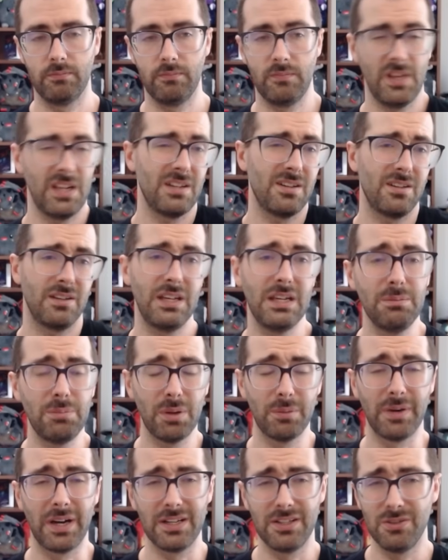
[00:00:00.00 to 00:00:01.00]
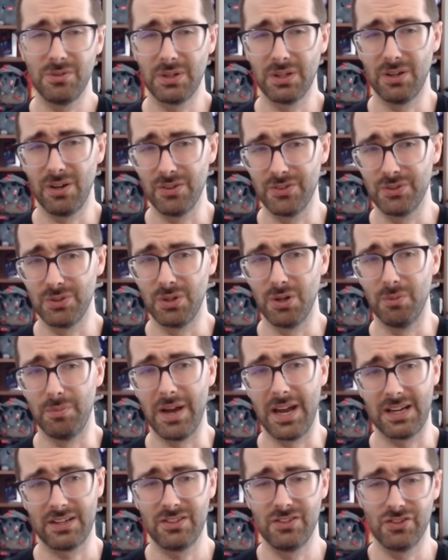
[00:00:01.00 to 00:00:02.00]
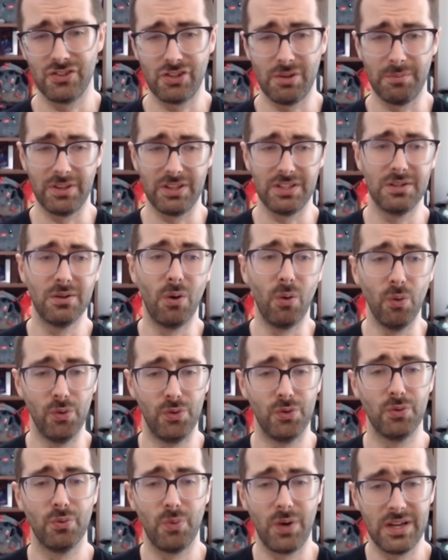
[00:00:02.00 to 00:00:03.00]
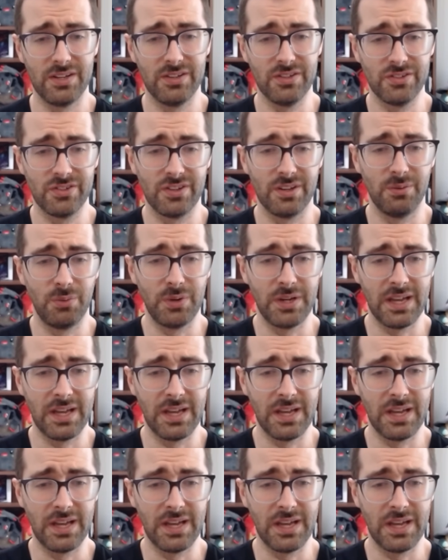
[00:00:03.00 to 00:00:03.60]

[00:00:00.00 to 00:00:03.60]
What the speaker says: And keep in mind, you can also go back to some of the older ways that we